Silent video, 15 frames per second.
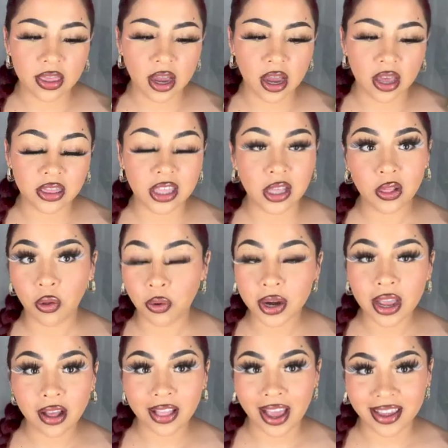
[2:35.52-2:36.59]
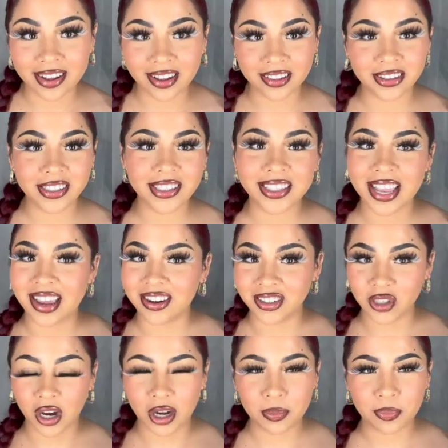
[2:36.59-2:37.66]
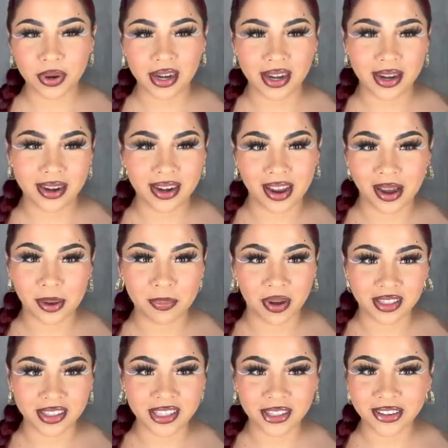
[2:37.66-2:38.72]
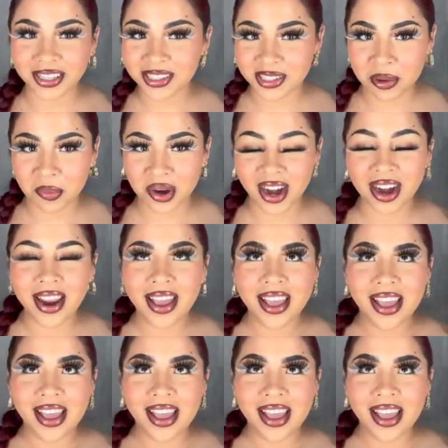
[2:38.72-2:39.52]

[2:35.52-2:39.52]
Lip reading: The L'Oreal High Colors, and I'll try to put it up on the screen somewhere.